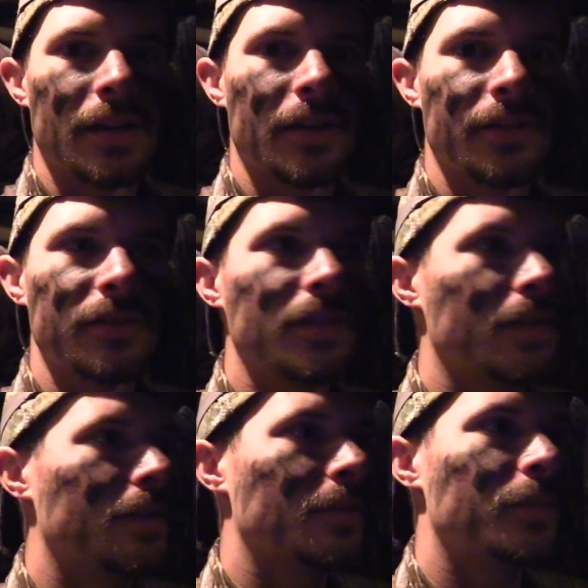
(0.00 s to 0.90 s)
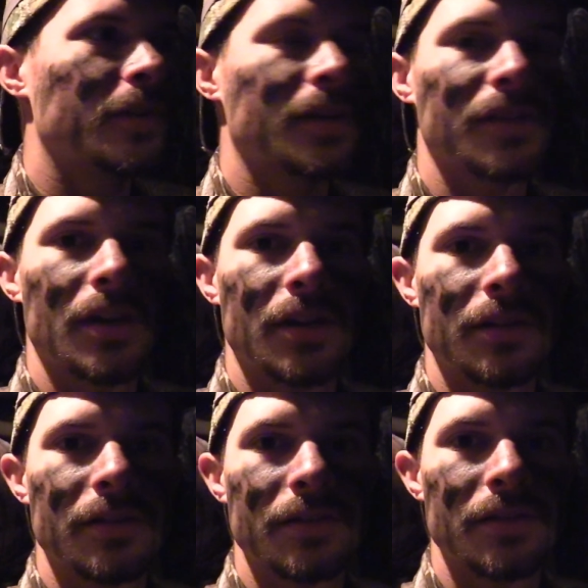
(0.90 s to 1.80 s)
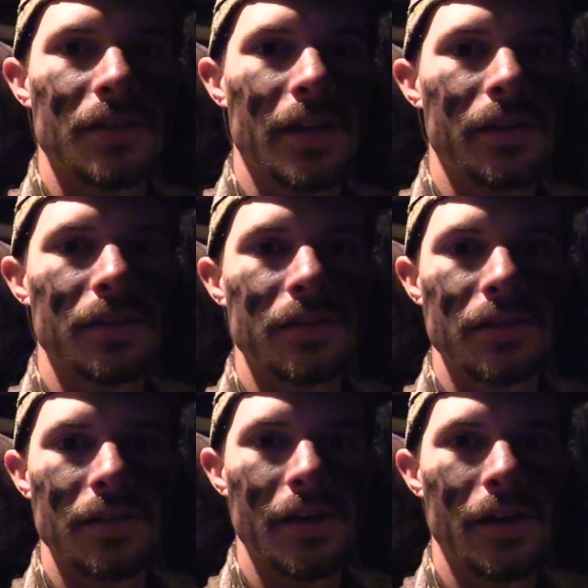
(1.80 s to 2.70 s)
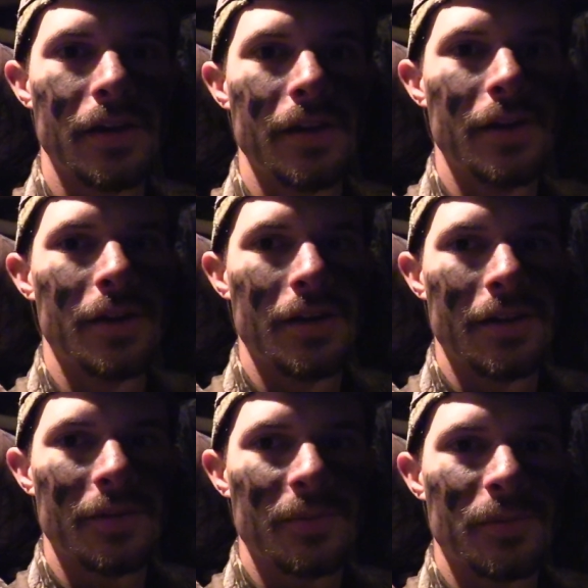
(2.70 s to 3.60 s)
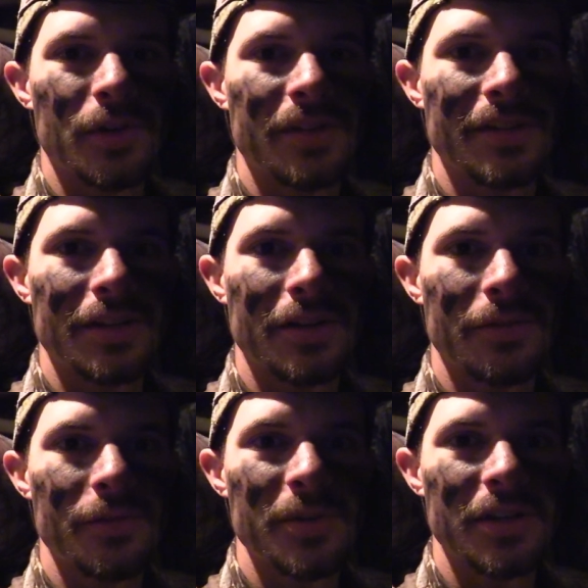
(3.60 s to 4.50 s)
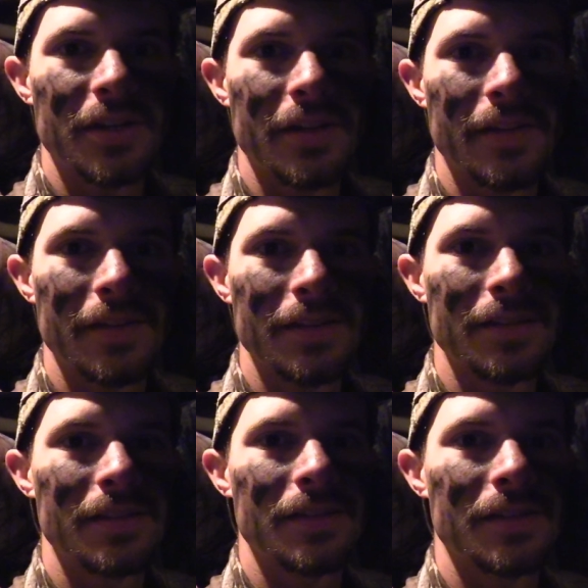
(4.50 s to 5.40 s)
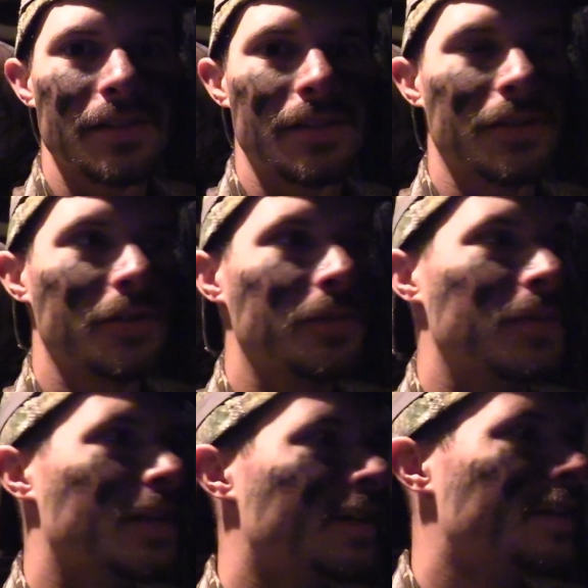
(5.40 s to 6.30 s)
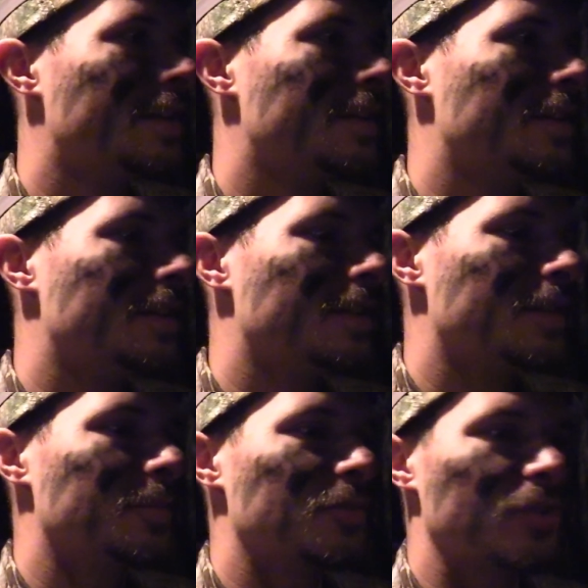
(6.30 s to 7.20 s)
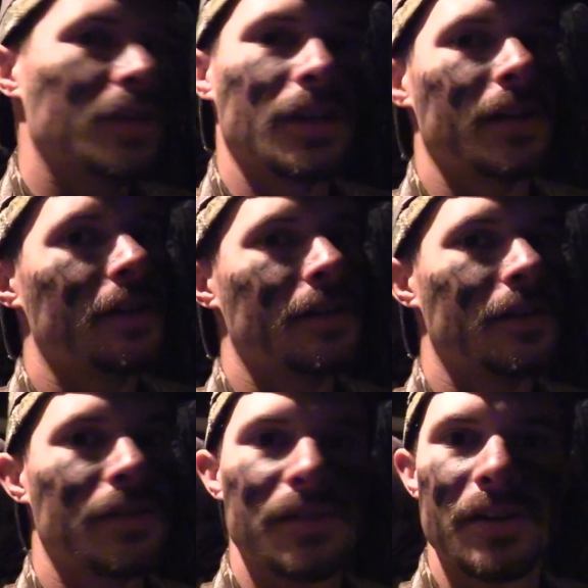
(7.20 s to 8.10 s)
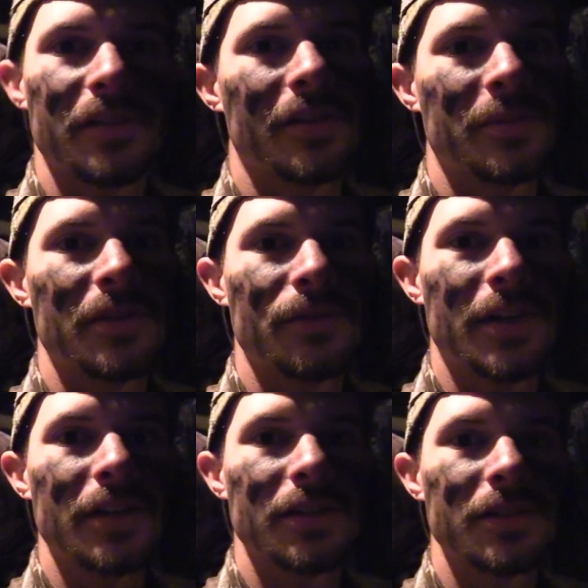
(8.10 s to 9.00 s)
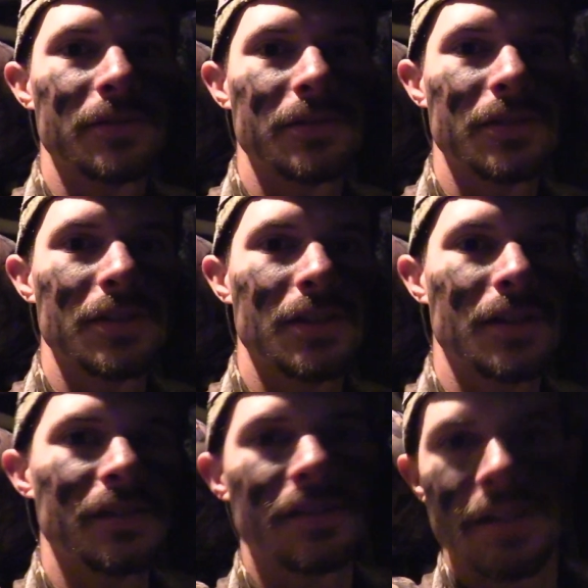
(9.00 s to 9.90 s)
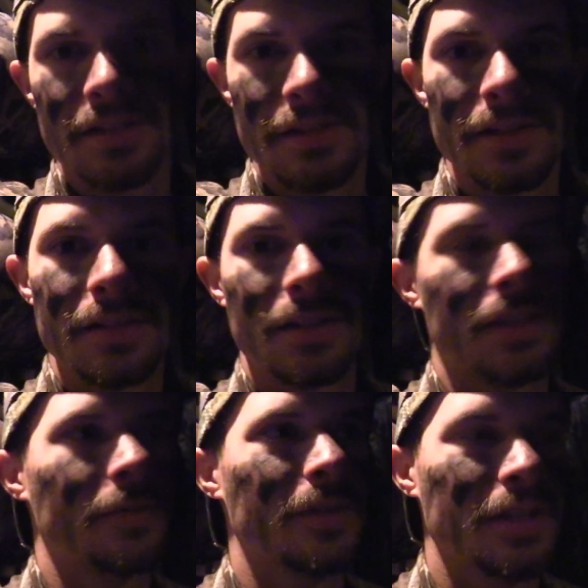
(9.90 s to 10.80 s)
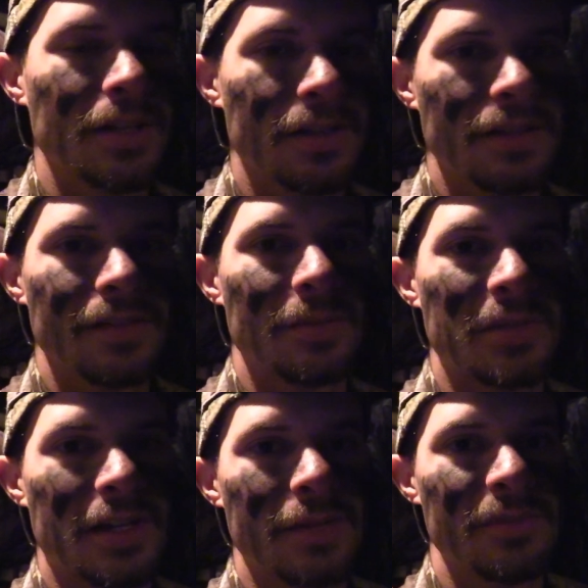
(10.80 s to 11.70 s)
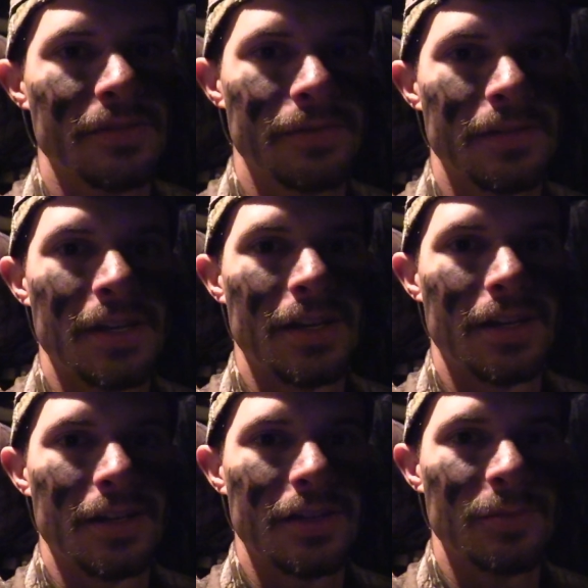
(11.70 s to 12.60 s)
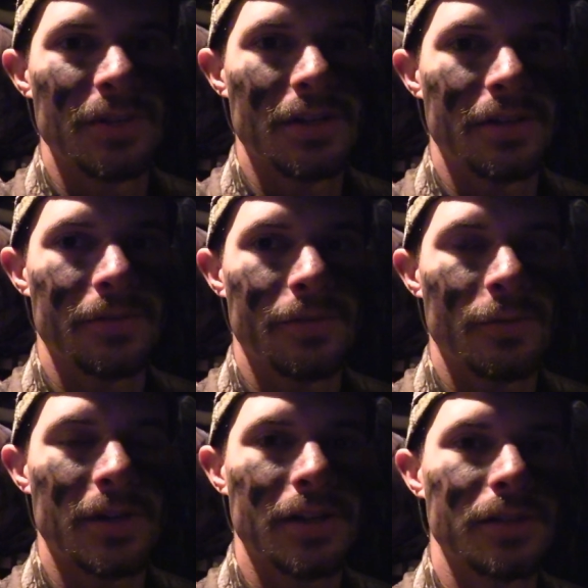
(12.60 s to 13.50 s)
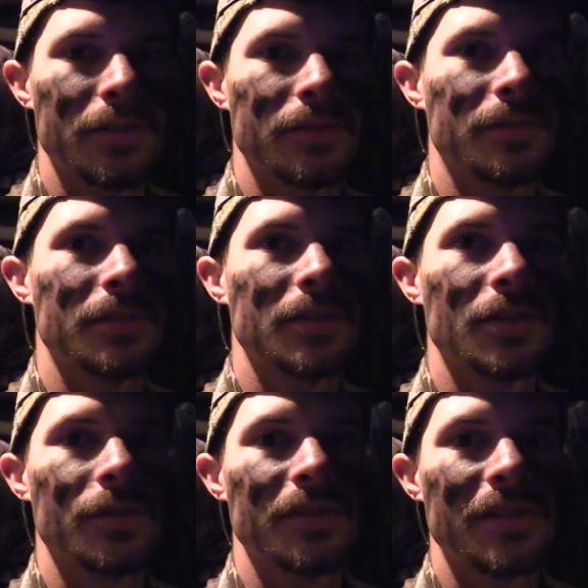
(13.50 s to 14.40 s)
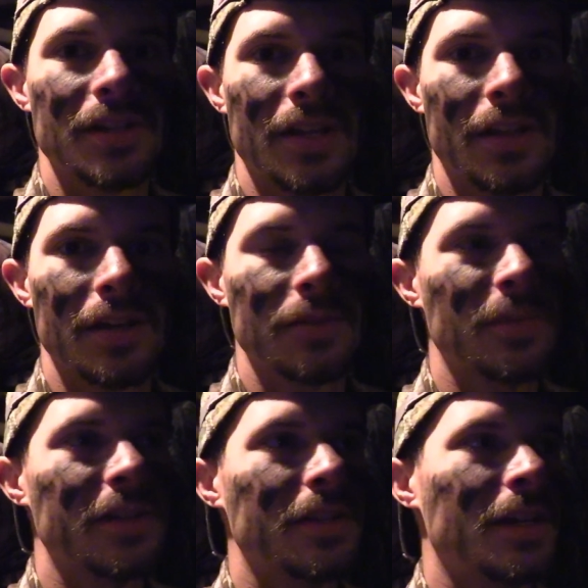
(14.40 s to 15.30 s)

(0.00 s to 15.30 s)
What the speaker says: that was pretty exciting, I think. Pretty exciting hunt for me. So, just glad I saw something finally, because that can really get to you sometimes if you've been hunting for a while and you don't see anything. But